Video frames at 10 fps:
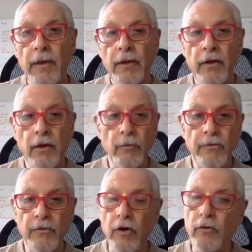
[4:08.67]
You know,
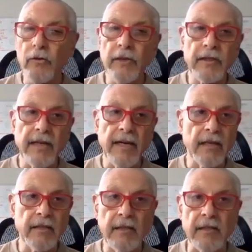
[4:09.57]
we've got all these
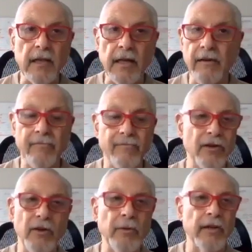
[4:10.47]
assets, like, you
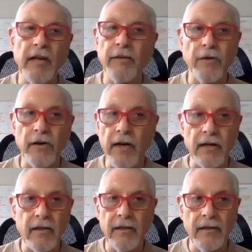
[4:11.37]
know, we take for
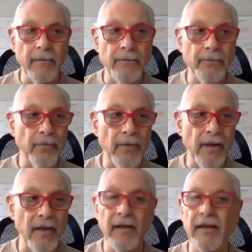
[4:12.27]
granted
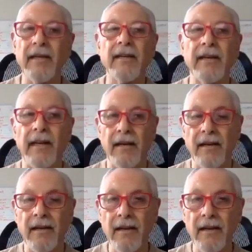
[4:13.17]
the internet.